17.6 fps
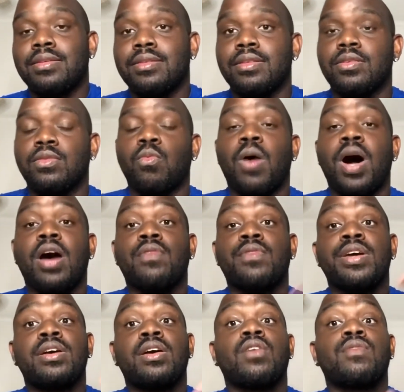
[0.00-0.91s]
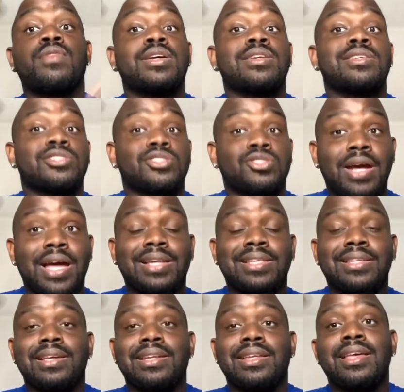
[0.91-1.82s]
while they're over there
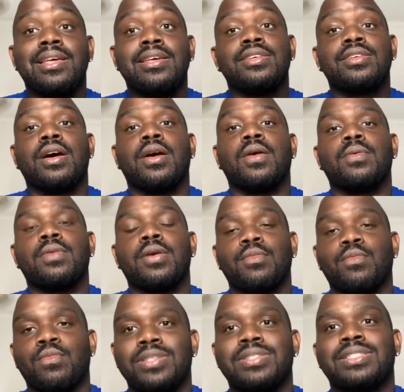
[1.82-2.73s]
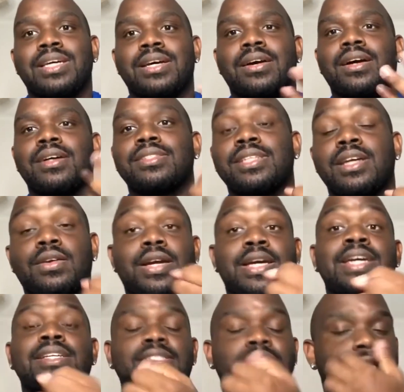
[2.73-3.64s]
distracted, when Sarah
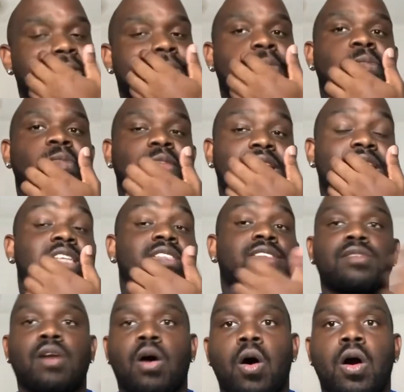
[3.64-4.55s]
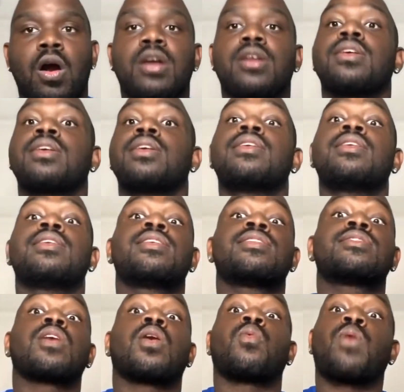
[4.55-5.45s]
hits it, it's hard.
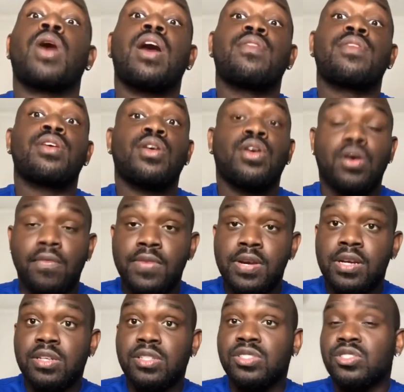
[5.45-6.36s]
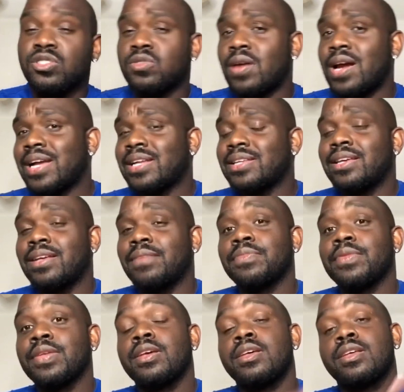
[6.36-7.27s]
So while they're over there distracted,
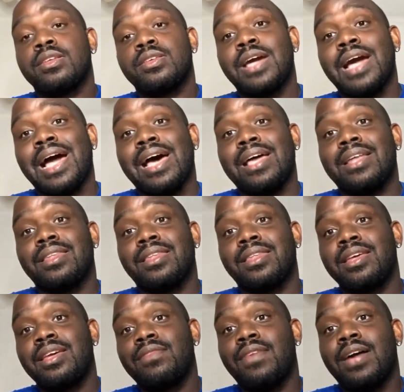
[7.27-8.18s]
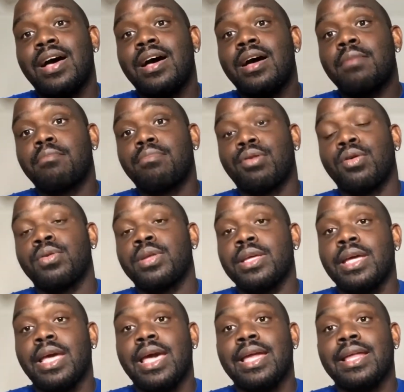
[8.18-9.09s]
you got Levi,
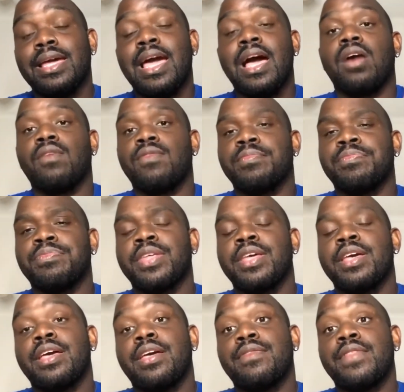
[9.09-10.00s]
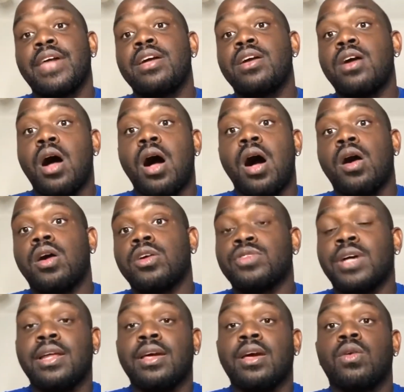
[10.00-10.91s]
Brody, and Calvin. They are all
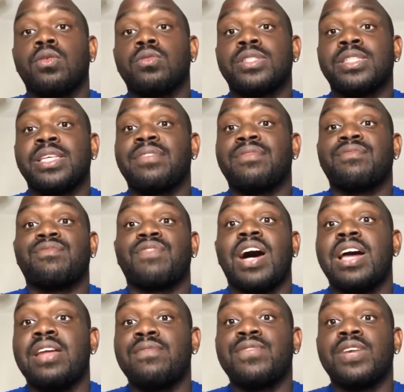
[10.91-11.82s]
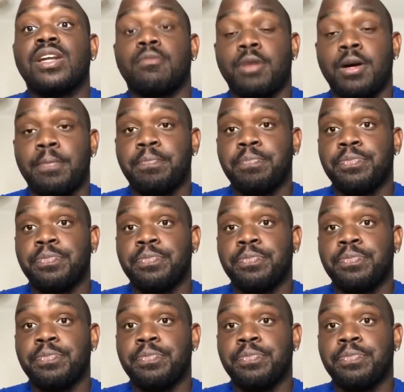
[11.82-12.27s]
trying to go find Venema.